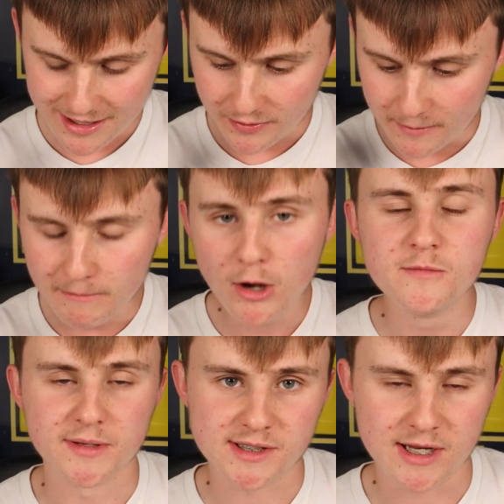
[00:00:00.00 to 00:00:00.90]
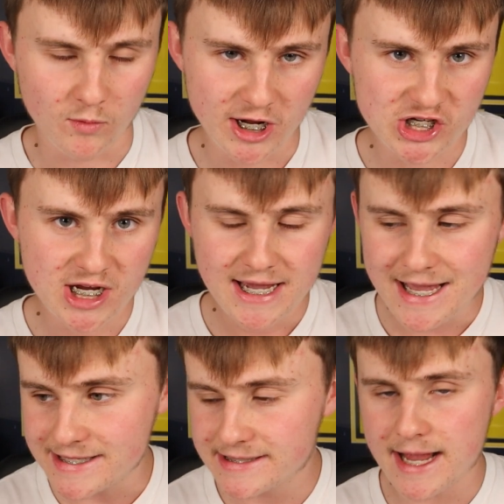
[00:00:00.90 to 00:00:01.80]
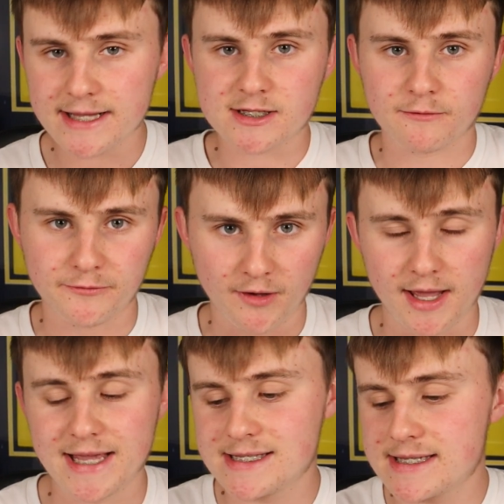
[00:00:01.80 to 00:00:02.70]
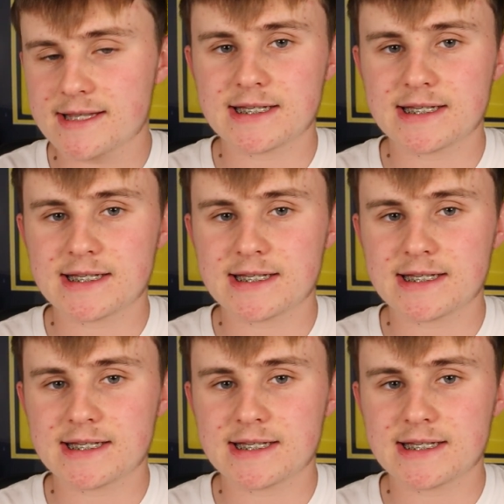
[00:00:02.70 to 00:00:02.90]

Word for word: the moment in which he sets on fire, he sets